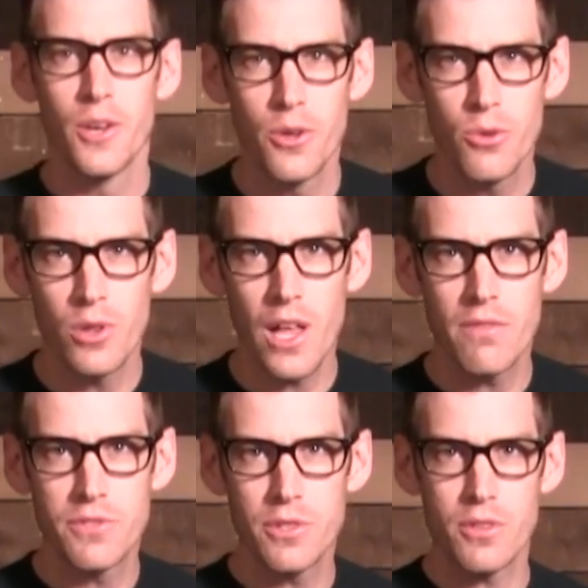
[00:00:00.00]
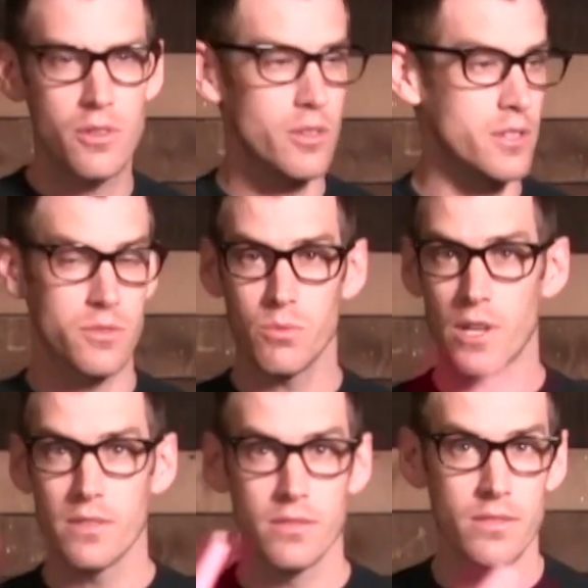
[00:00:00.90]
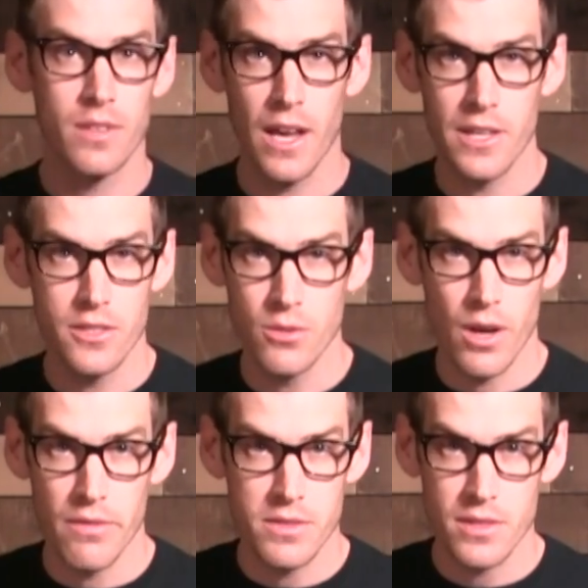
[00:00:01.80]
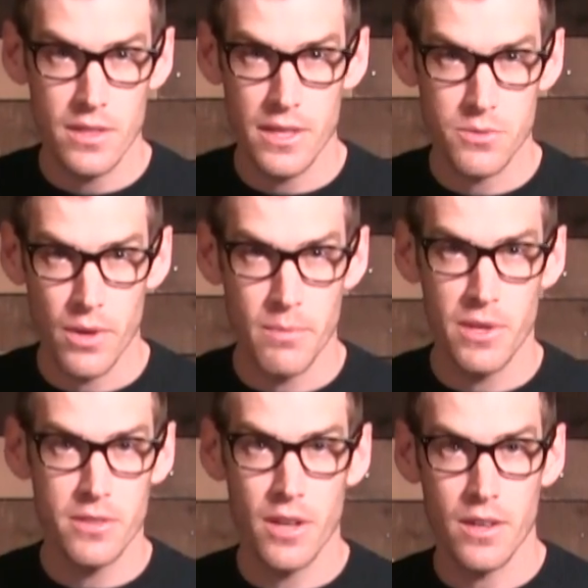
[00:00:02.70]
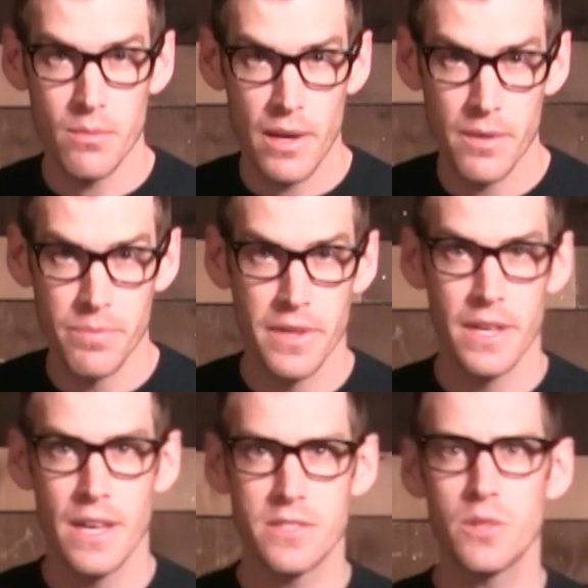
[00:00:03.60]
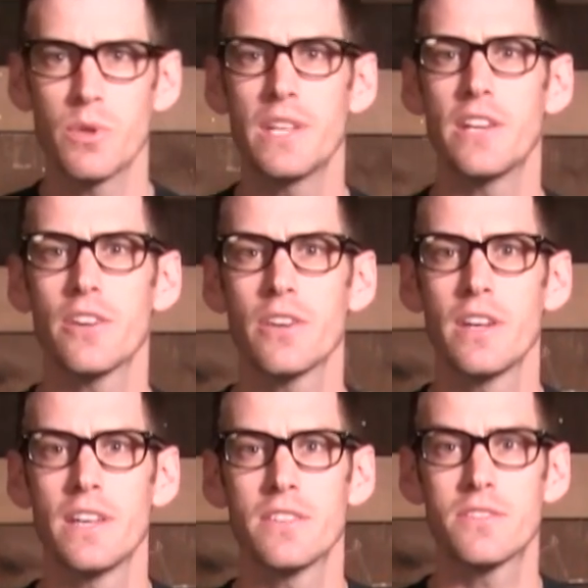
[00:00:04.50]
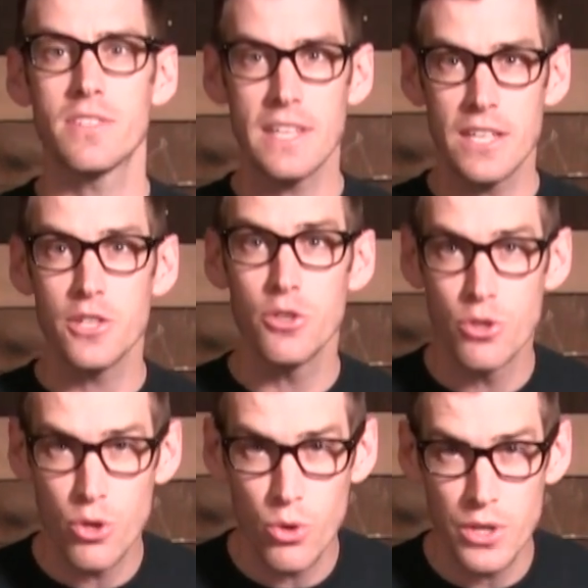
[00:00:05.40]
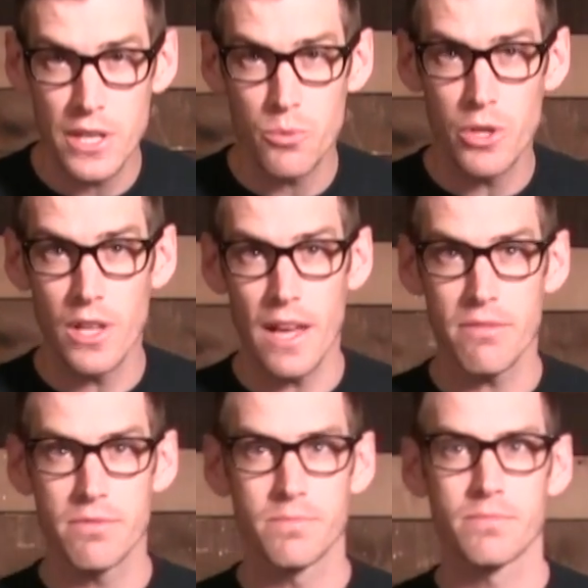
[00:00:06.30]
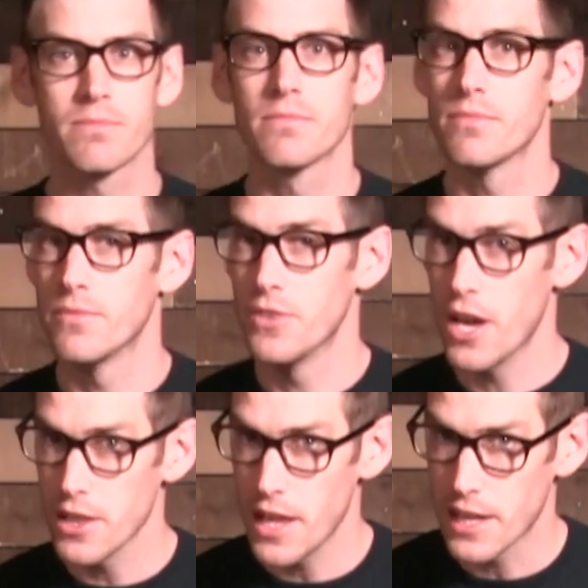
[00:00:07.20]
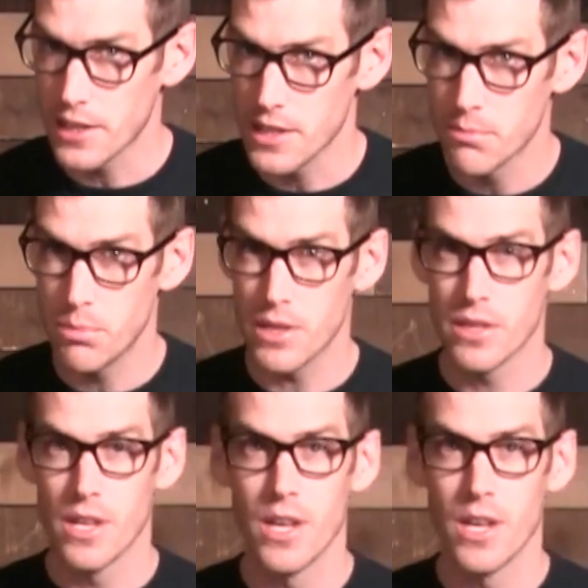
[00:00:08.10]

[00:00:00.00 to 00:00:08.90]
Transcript: Who loves unicorns? Well, I do, obviously. That's why I'm here talking about them. Has anyone here seen a unicorn in real life? Not likely, but